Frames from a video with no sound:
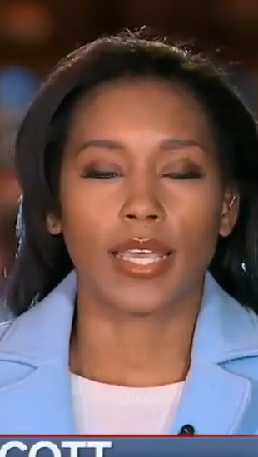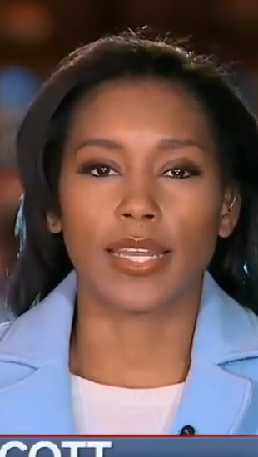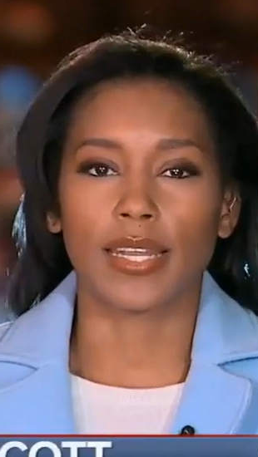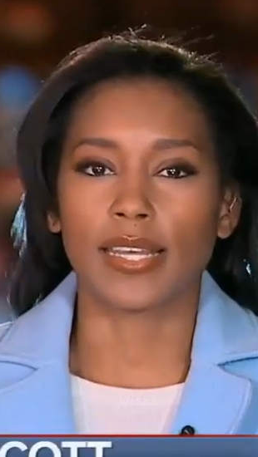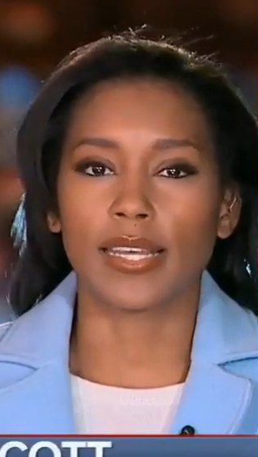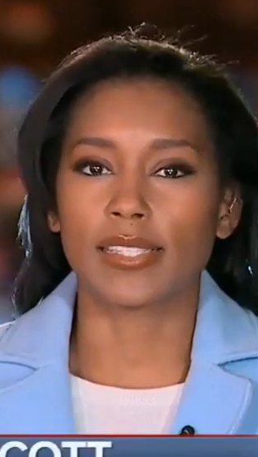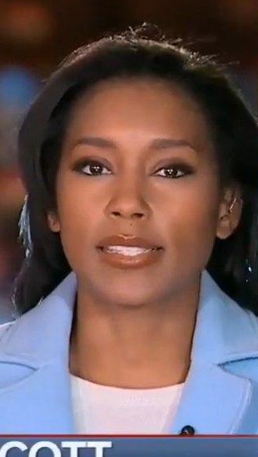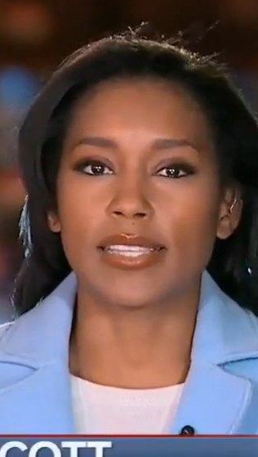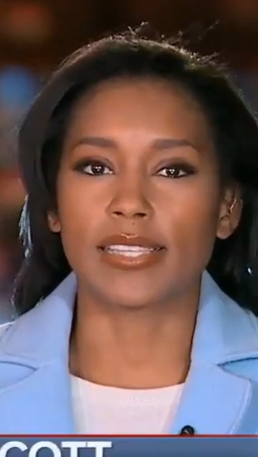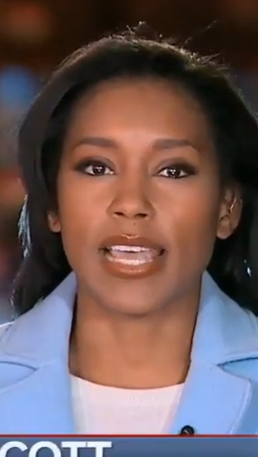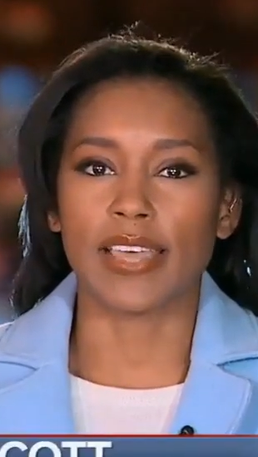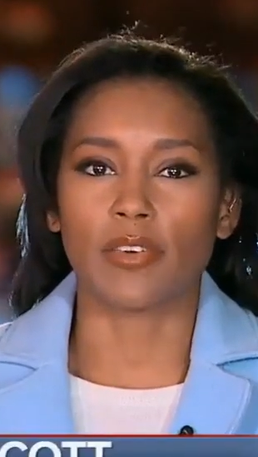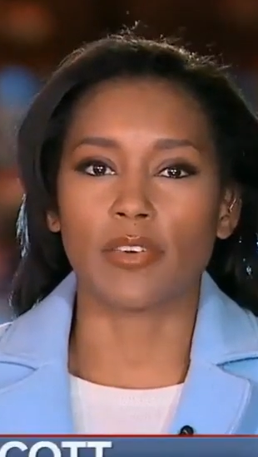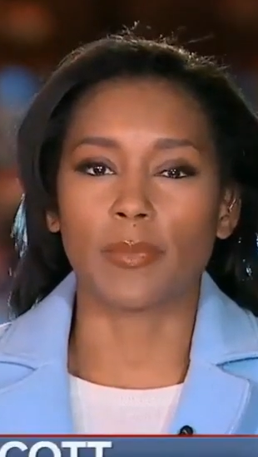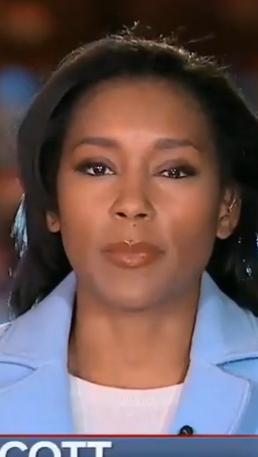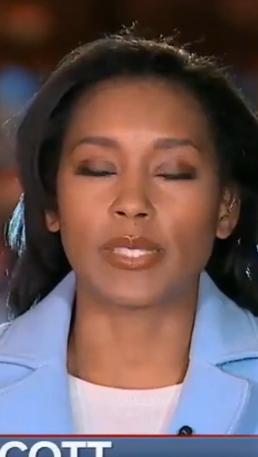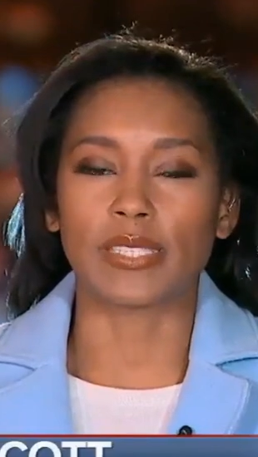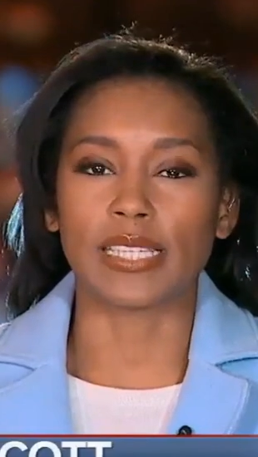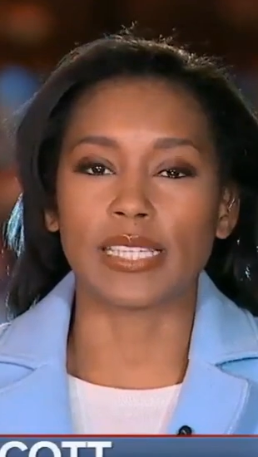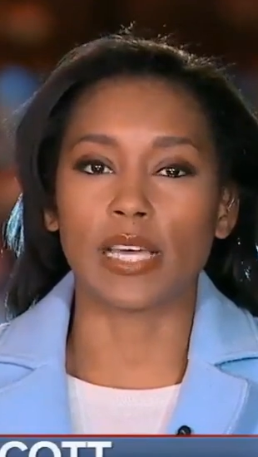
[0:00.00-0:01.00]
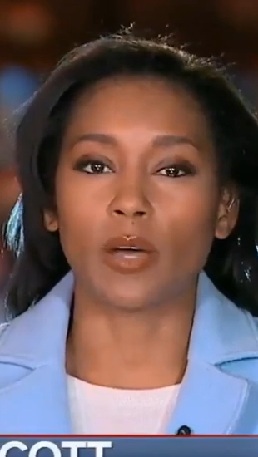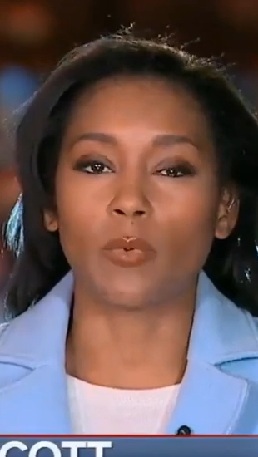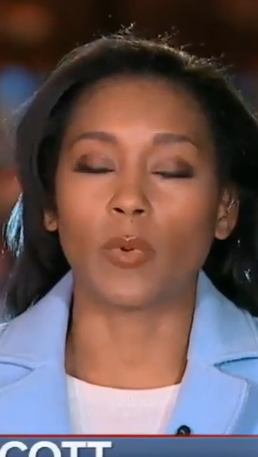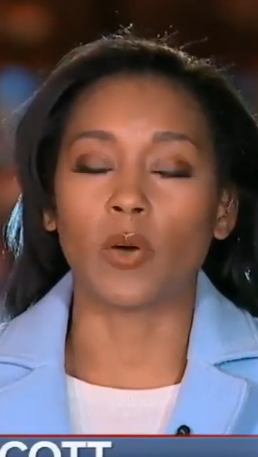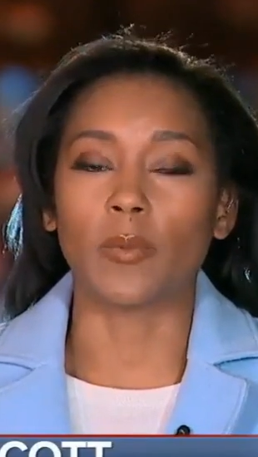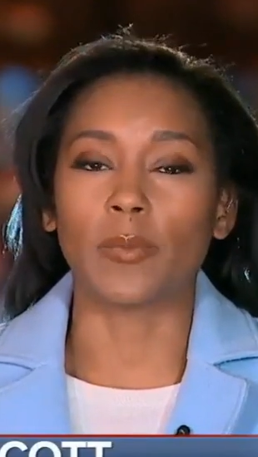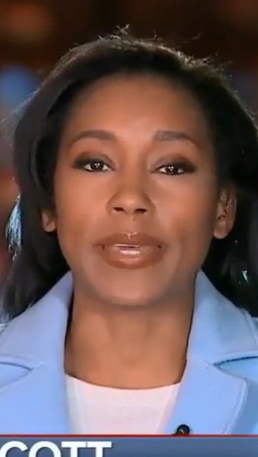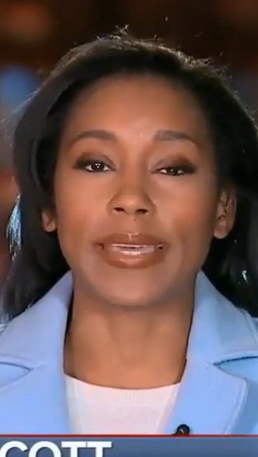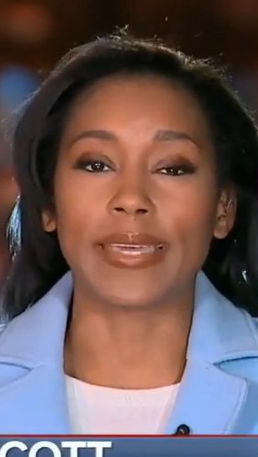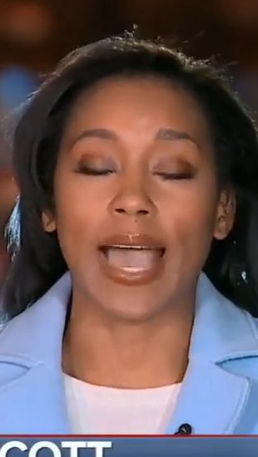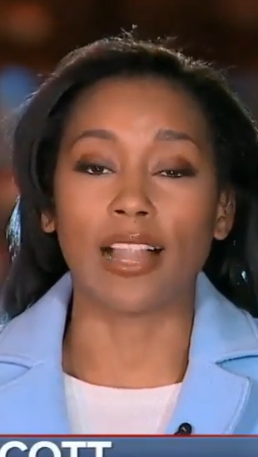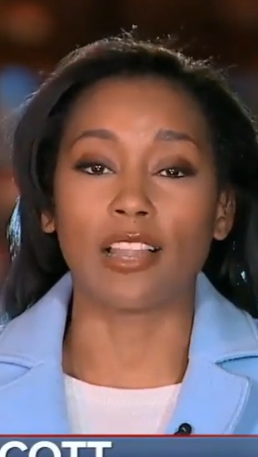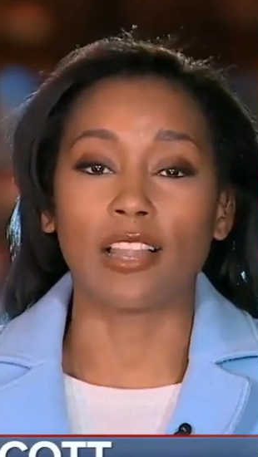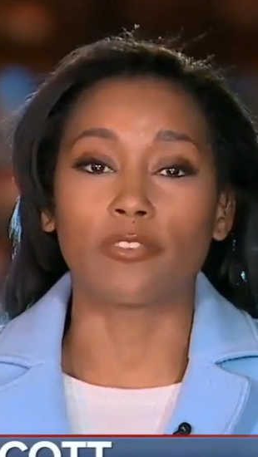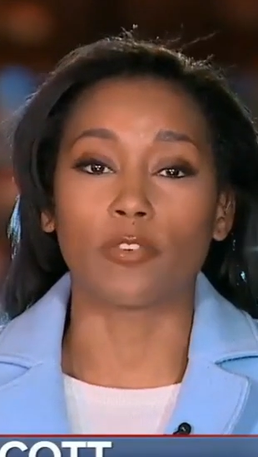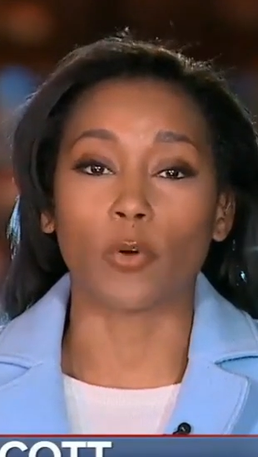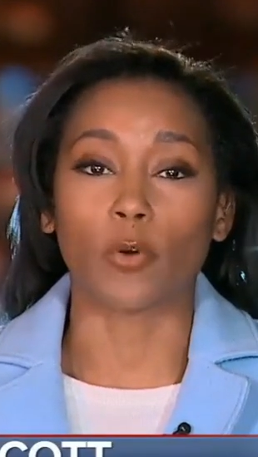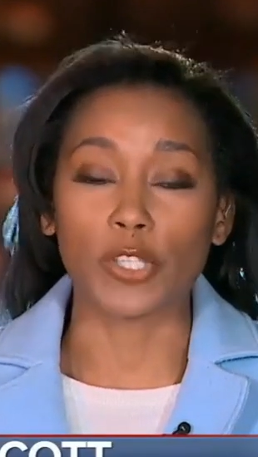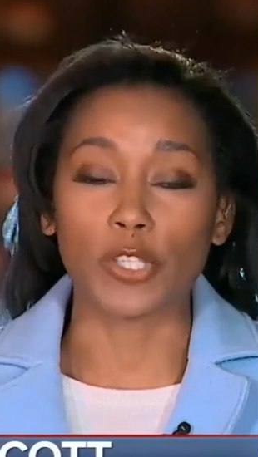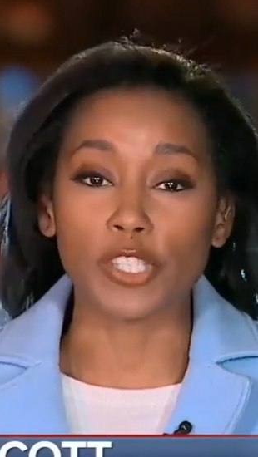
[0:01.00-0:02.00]
It is, David. Padilla will be
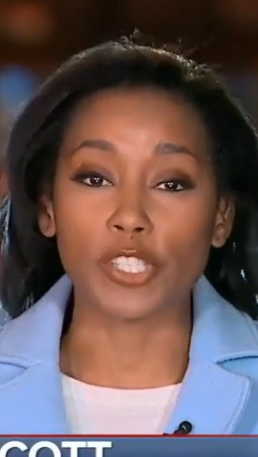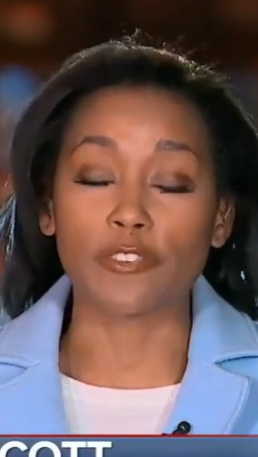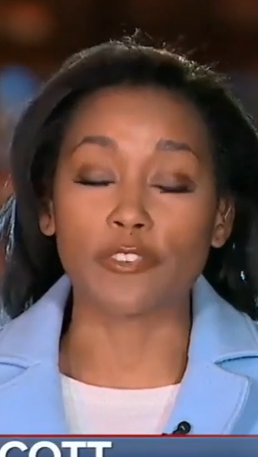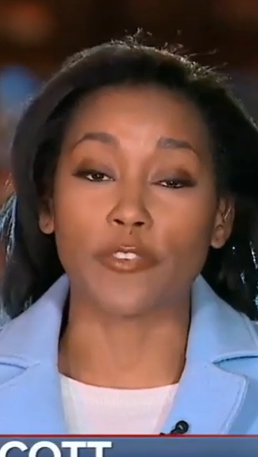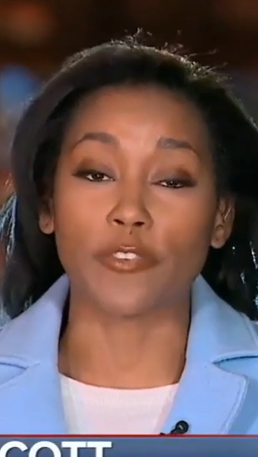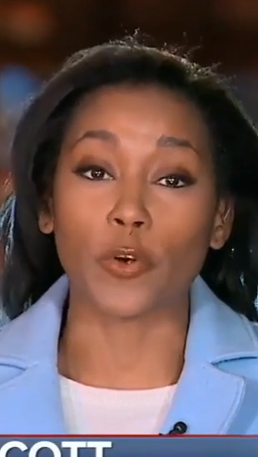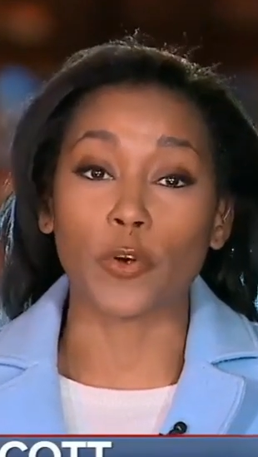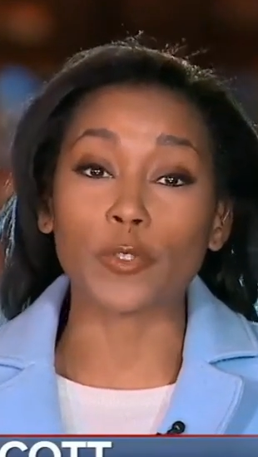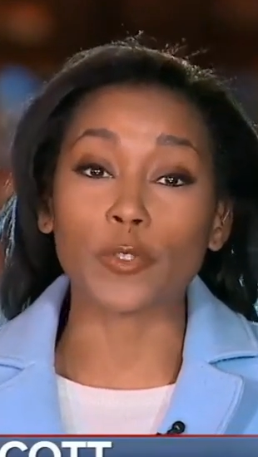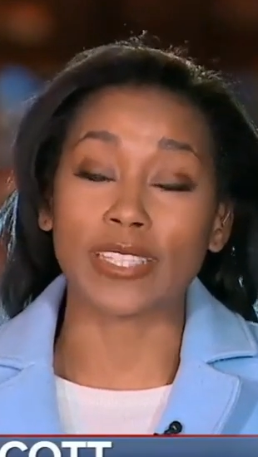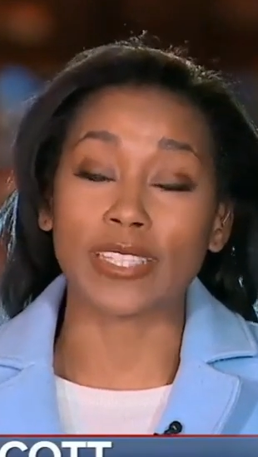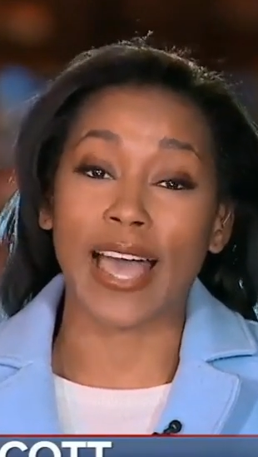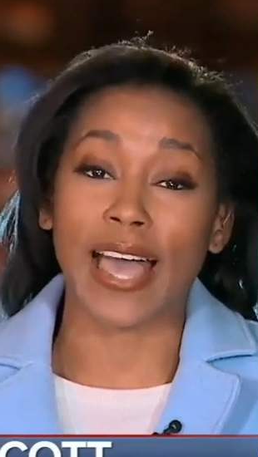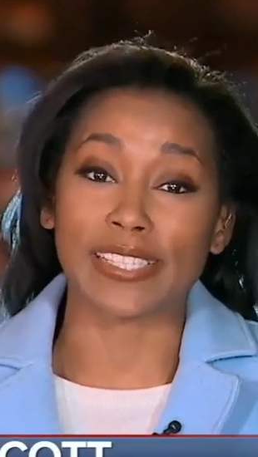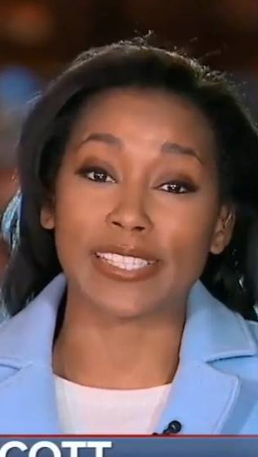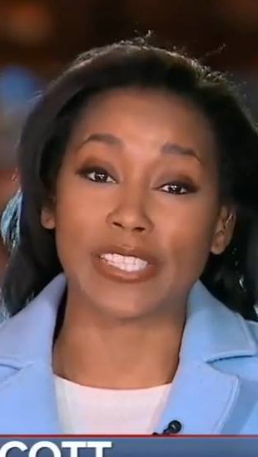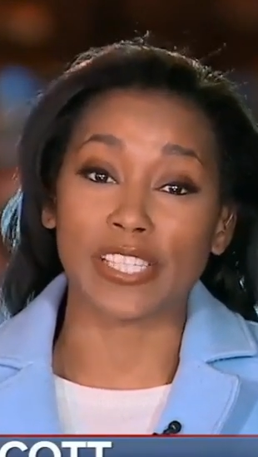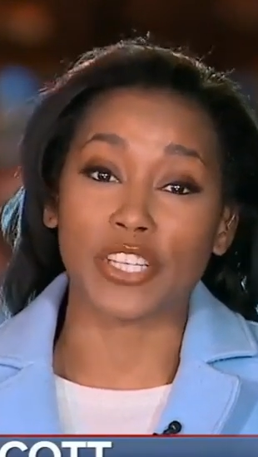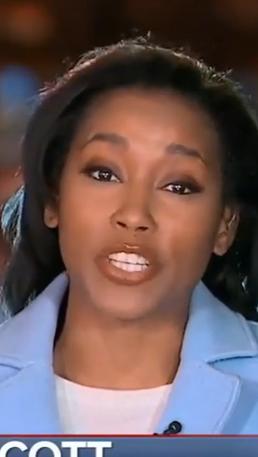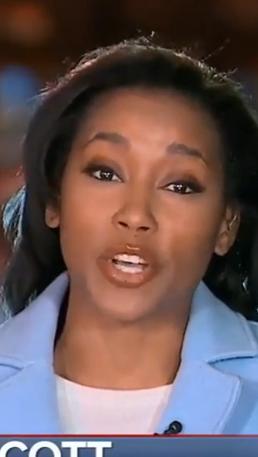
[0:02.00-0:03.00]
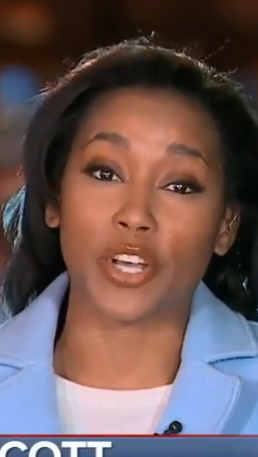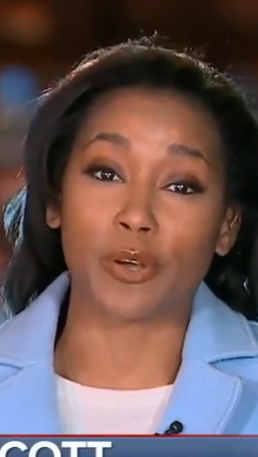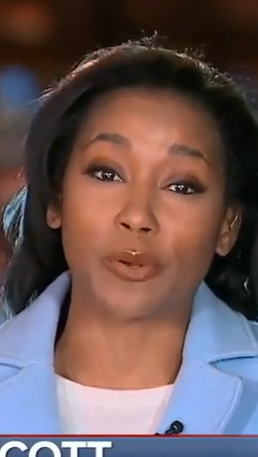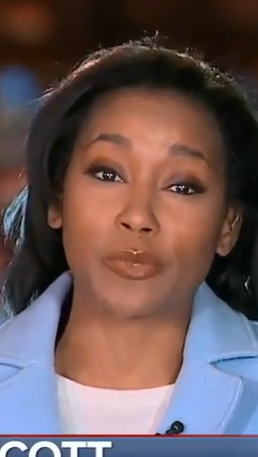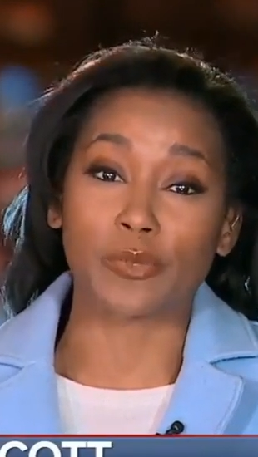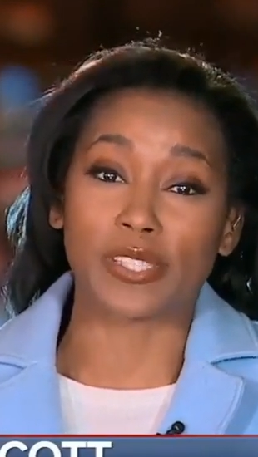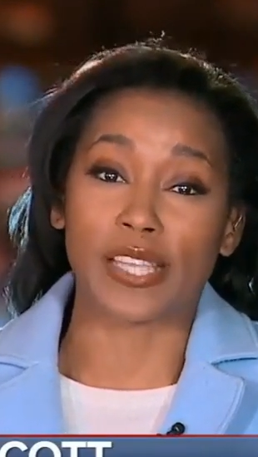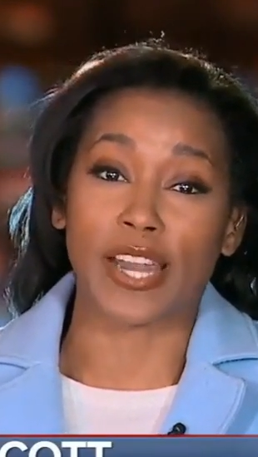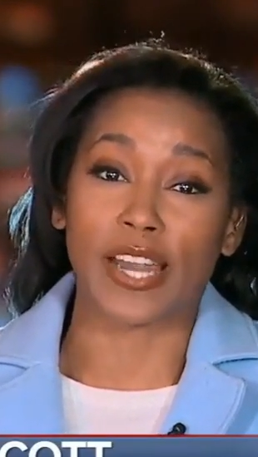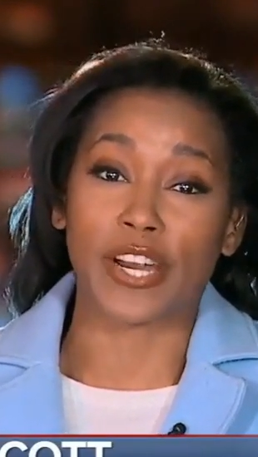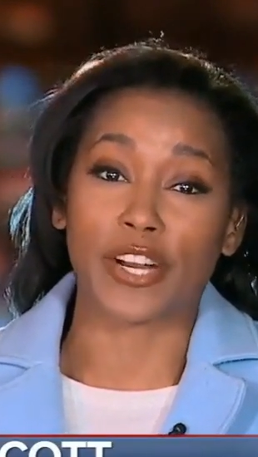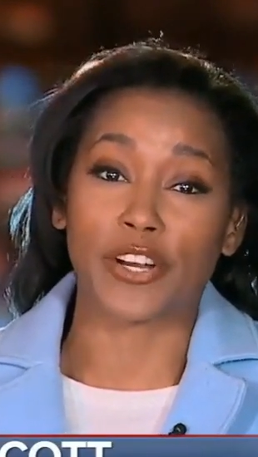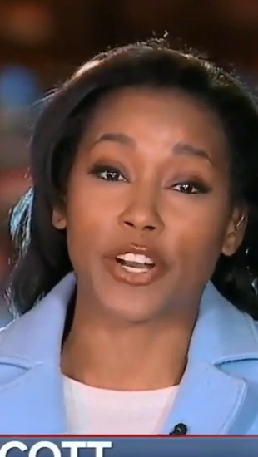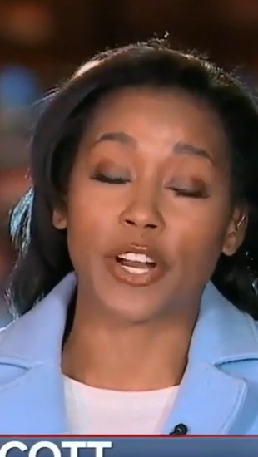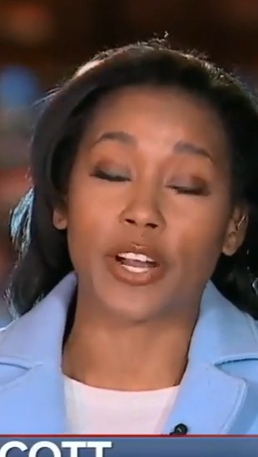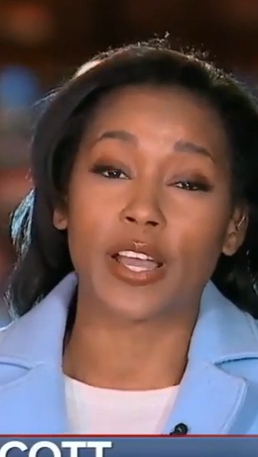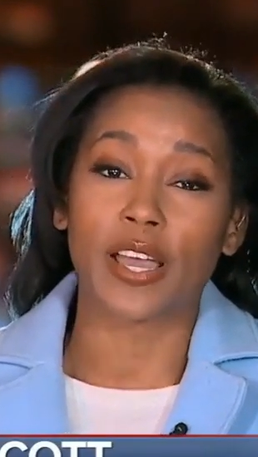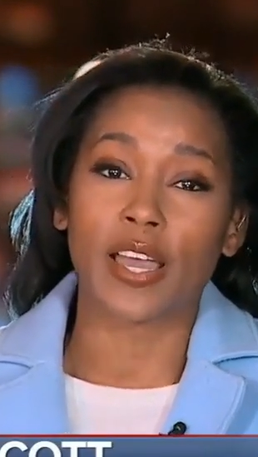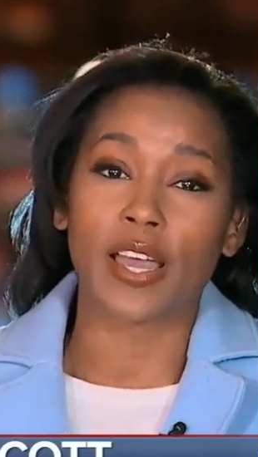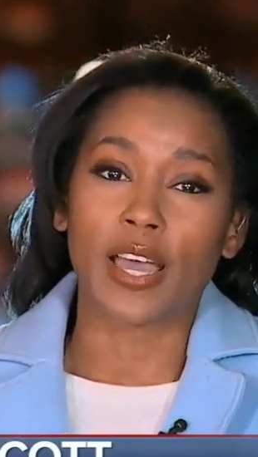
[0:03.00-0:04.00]
California's first Latino
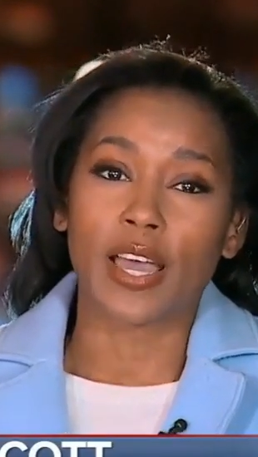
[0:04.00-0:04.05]
senator.